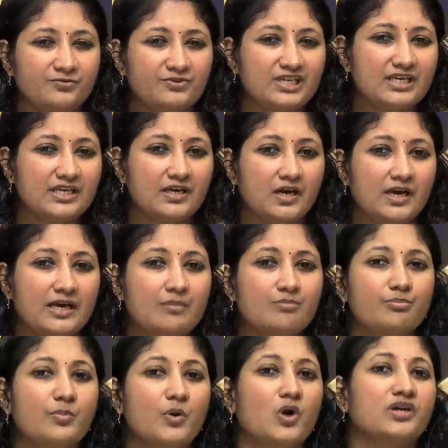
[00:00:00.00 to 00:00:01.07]
of the
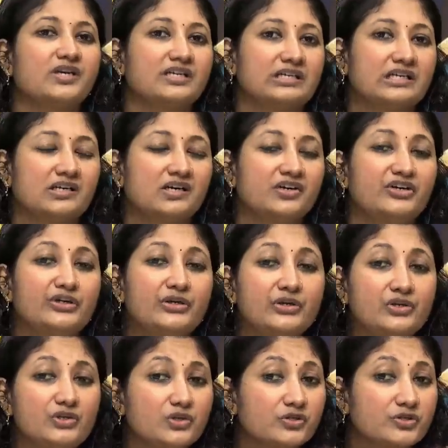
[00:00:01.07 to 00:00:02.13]
important
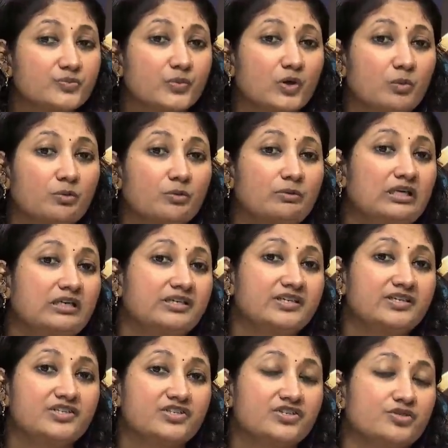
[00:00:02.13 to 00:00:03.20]
continuous
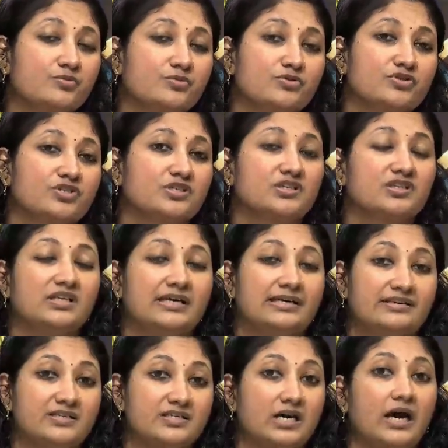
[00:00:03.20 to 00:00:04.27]
probability distribution in the
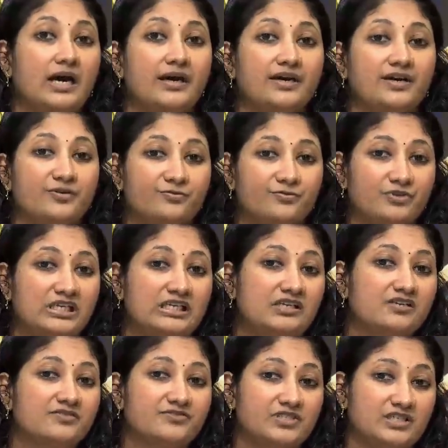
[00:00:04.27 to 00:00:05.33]
entire
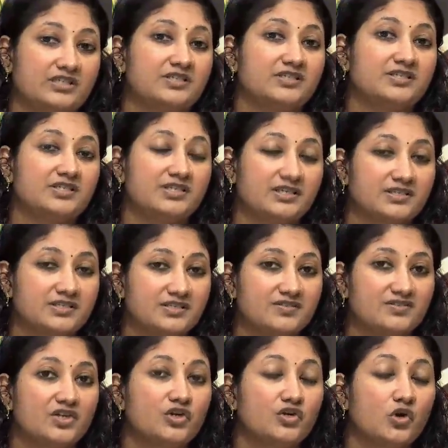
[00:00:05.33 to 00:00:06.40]
field of statistics
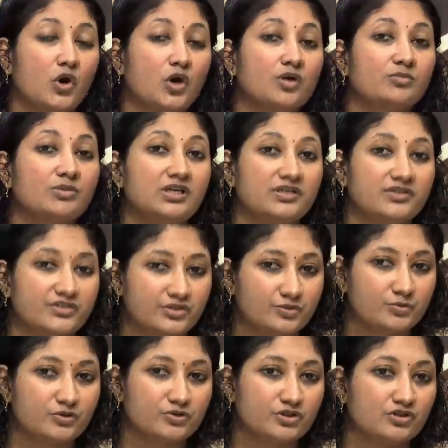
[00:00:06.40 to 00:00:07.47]
is the normal
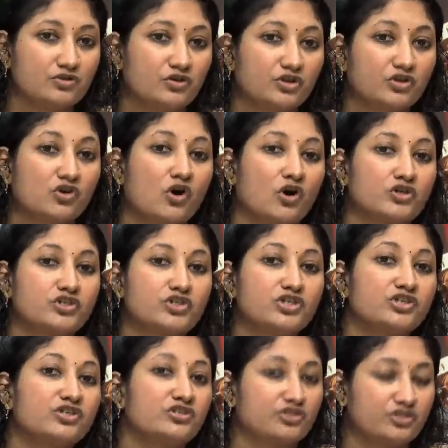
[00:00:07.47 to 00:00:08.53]
distribution or the
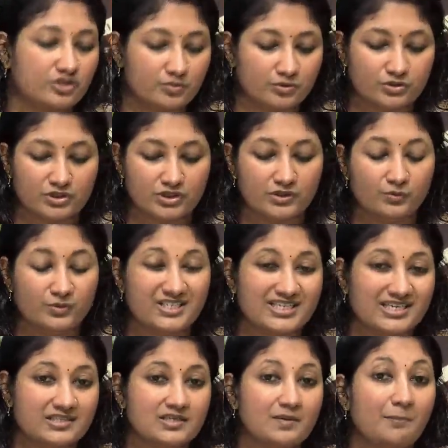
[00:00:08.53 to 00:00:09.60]
Gaussian distribution which
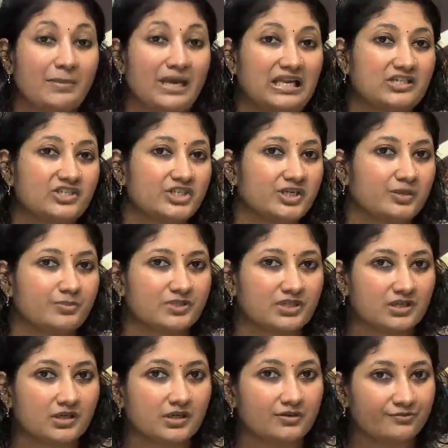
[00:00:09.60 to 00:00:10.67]
has a bell shaped
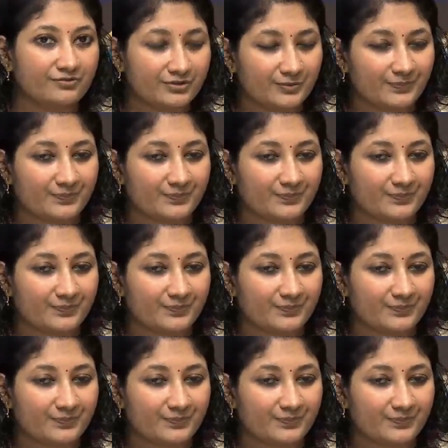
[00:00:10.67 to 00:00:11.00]
curve.